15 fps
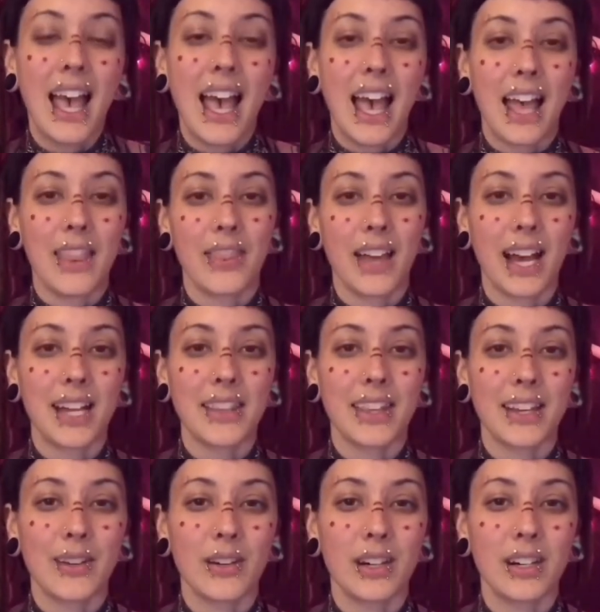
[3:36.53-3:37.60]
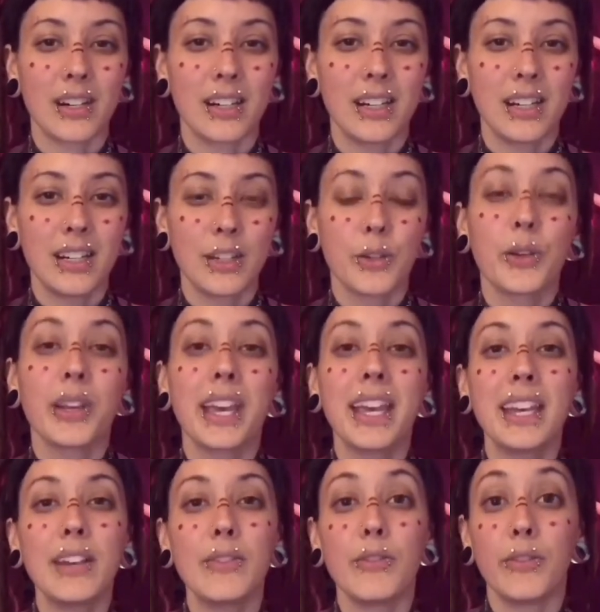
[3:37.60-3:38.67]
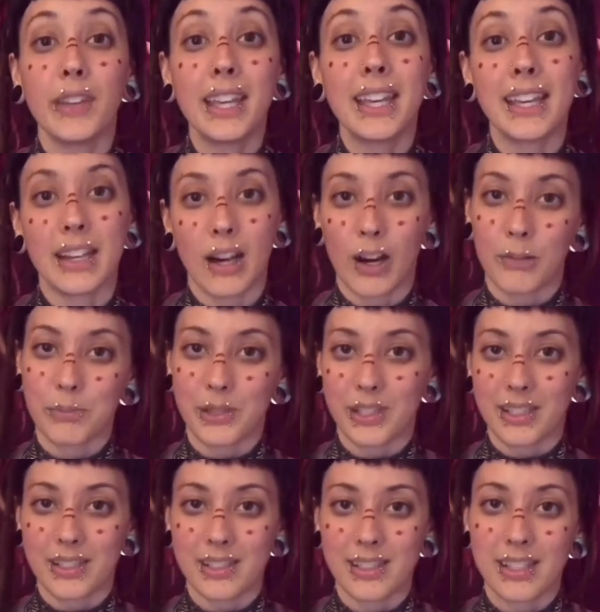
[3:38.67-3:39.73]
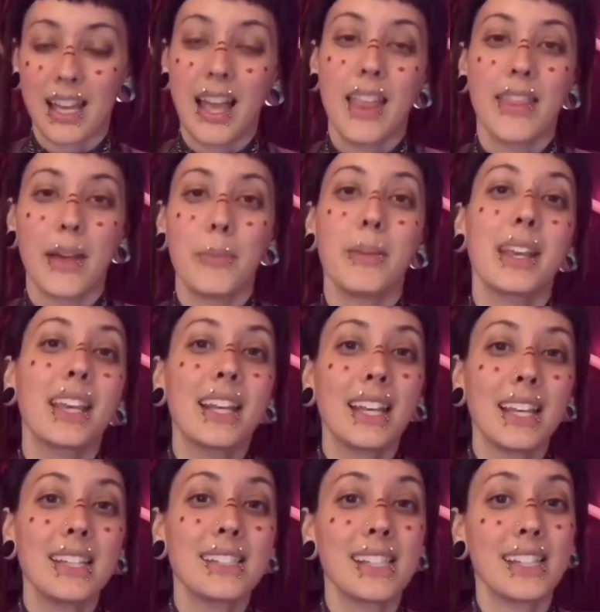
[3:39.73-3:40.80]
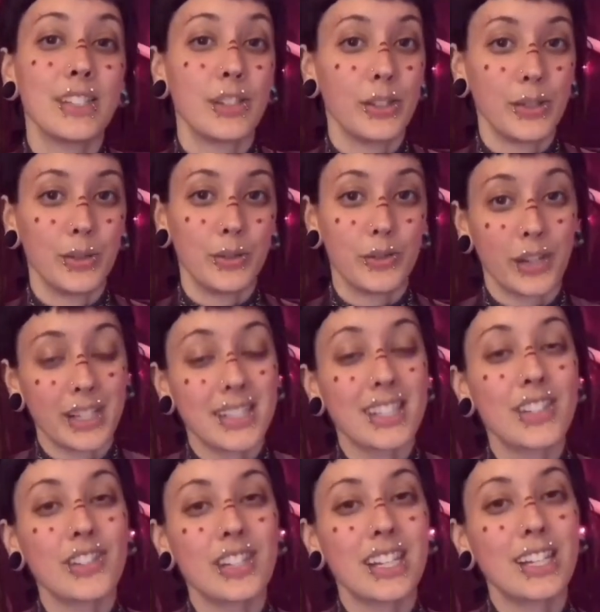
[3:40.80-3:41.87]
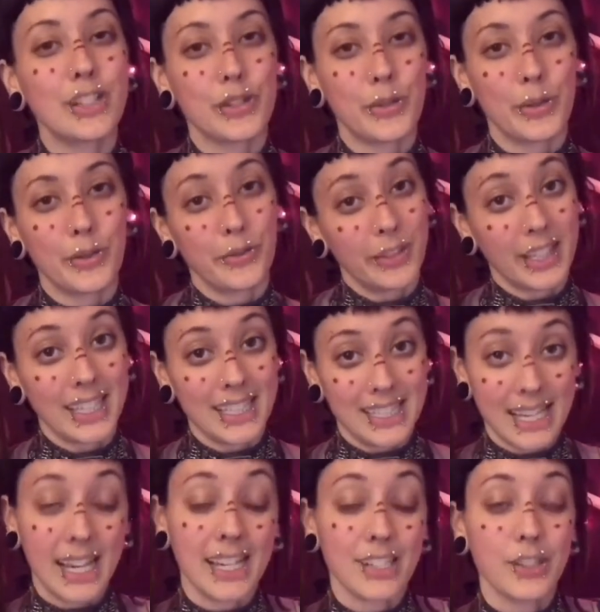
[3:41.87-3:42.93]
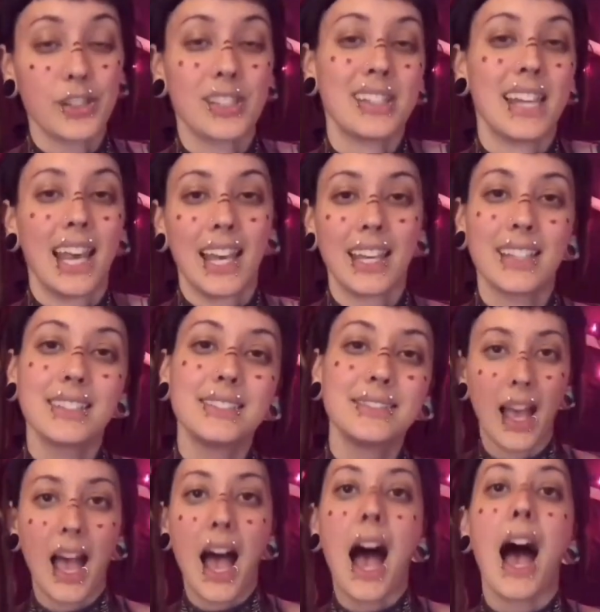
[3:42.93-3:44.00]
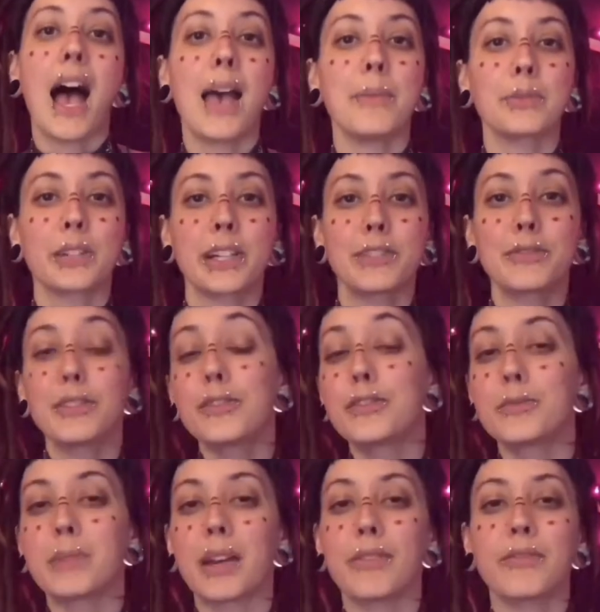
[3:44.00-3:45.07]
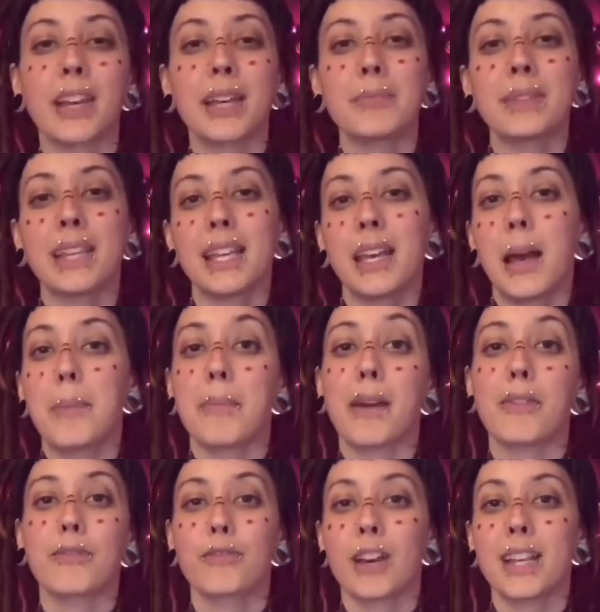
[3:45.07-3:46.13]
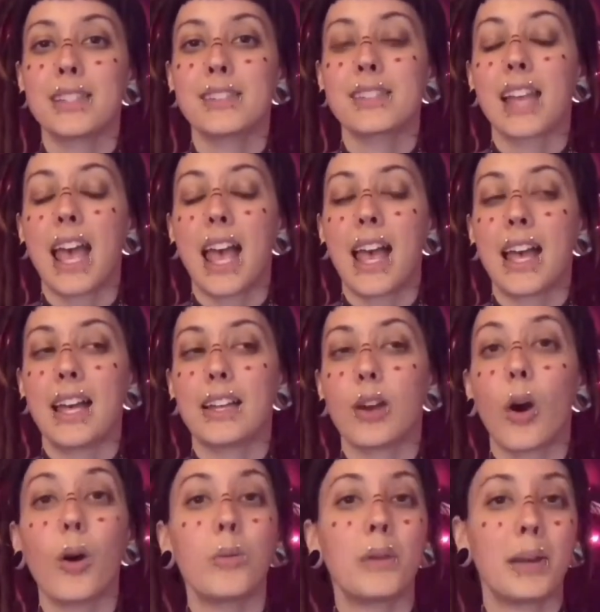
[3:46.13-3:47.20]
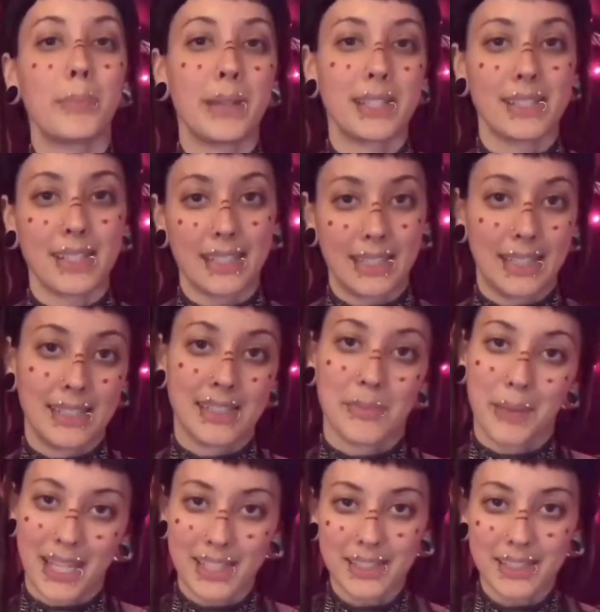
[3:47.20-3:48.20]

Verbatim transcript: and that there are creative vegan options that make it easy to transition into a vegan diet today. I am grateful for my family, my friends, and all my basic needs met.